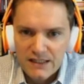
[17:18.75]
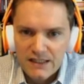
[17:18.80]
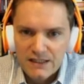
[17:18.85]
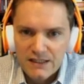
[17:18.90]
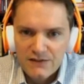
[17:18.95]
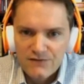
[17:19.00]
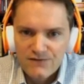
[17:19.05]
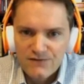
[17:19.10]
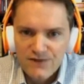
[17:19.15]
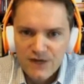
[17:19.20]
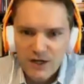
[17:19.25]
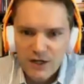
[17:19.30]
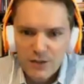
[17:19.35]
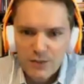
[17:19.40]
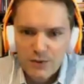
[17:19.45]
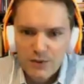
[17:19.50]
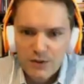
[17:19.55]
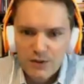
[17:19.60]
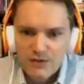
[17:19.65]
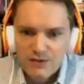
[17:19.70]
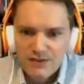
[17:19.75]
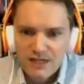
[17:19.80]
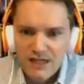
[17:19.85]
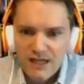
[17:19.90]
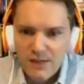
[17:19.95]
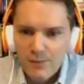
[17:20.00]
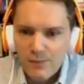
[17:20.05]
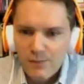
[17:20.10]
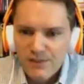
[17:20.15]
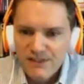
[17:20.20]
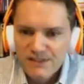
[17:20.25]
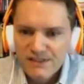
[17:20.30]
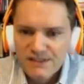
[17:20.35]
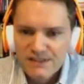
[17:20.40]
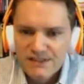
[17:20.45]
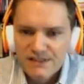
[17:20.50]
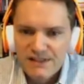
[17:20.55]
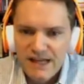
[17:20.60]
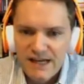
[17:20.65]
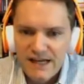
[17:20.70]
He fireballs and
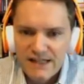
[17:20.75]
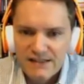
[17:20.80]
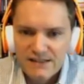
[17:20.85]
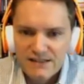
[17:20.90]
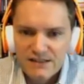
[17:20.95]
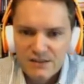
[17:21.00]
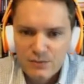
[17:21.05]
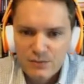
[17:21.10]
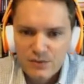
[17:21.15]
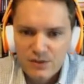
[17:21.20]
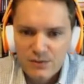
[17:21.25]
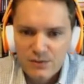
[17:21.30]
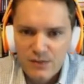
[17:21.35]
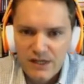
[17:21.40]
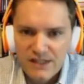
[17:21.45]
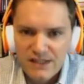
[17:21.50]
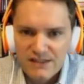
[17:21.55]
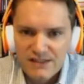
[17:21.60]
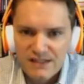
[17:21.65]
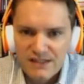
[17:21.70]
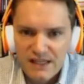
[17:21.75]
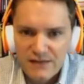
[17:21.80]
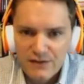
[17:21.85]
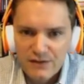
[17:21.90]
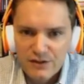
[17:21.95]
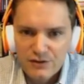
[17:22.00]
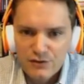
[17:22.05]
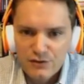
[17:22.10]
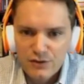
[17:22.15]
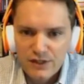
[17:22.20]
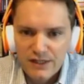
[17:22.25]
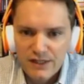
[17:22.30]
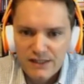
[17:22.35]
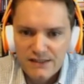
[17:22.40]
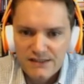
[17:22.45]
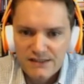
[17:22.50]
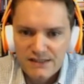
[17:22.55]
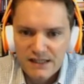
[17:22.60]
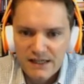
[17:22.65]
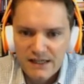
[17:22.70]
misses. That is going to be my saving
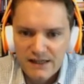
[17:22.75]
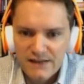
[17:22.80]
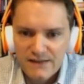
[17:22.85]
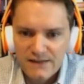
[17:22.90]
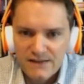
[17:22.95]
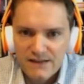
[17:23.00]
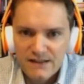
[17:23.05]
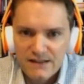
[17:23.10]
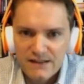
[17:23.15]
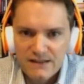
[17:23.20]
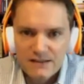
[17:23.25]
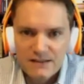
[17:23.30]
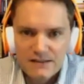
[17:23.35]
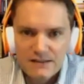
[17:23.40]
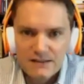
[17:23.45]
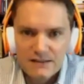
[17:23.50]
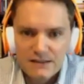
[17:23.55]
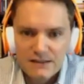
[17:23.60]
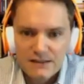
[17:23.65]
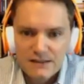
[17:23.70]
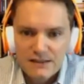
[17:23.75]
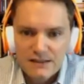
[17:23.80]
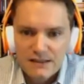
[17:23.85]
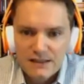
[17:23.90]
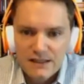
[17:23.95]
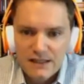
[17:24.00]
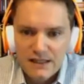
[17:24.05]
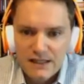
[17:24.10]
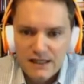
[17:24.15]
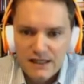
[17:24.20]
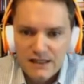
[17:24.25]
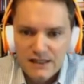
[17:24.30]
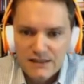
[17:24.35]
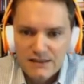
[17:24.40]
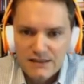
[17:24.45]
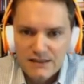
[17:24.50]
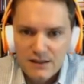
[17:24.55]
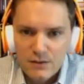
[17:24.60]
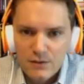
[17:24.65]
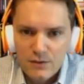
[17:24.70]
grace, I think.
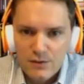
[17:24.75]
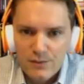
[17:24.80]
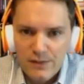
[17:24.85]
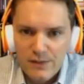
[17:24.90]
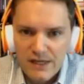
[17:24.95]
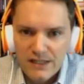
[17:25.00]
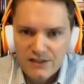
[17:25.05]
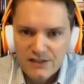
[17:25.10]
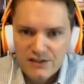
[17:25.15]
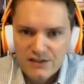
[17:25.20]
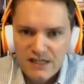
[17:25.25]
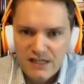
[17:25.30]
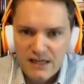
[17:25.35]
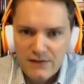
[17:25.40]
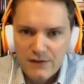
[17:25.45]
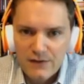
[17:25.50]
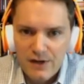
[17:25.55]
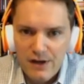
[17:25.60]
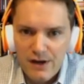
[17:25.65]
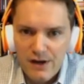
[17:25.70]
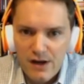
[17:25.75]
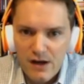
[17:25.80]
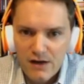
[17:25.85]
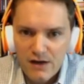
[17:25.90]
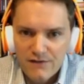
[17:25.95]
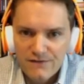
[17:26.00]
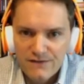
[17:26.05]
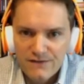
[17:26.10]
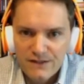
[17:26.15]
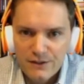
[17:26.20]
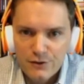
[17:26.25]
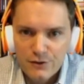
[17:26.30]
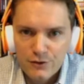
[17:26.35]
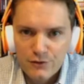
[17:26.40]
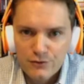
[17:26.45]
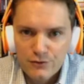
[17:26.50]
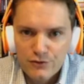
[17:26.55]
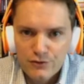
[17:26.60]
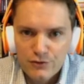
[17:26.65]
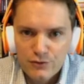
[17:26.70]
And we may just have enough
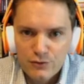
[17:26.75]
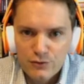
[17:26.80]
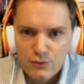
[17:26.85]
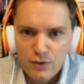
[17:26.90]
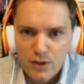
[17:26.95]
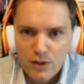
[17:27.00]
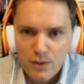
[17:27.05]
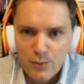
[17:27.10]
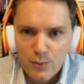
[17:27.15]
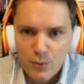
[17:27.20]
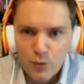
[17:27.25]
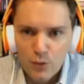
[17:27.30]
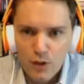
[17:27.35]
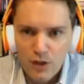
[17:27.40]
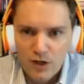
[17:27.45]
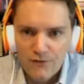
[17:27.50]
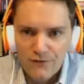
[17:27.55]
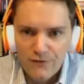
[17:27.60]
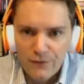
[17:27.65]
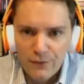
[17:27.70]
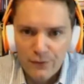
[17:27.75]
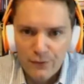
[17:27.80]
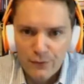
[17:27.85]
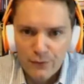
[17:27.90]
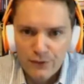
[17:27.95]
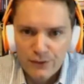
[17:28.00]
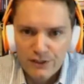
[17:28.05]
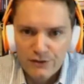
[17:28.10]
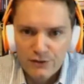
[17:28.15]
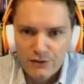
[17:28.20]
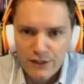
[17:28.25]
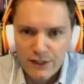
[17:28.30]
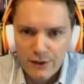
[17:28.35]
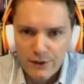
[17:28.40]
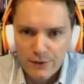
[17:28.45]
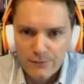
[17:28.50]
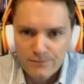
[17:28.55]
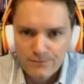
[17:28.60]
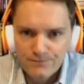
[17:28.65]
here to pull off 3 crown.